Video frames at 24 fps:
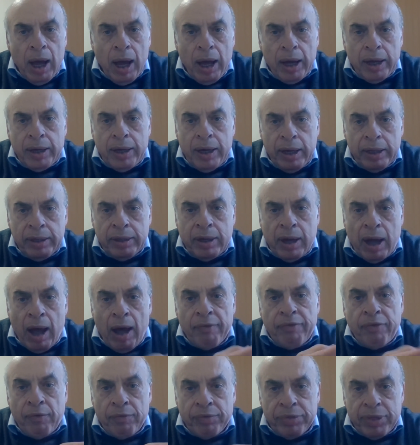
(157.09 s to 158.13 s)
I had
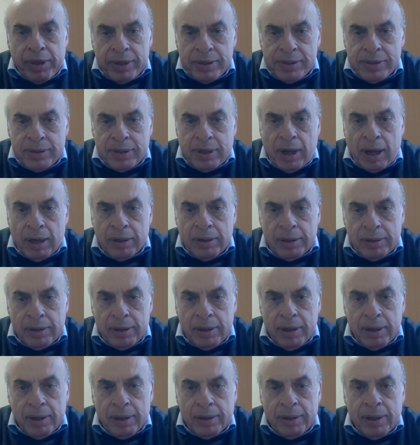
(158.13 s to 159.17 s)
half of this
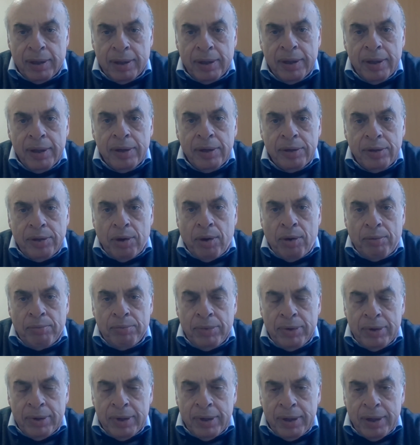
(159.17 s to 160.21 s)

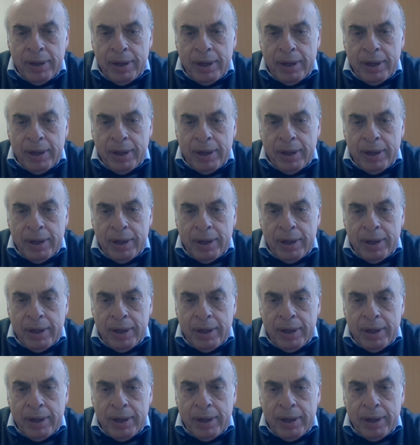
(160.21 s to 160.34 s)
term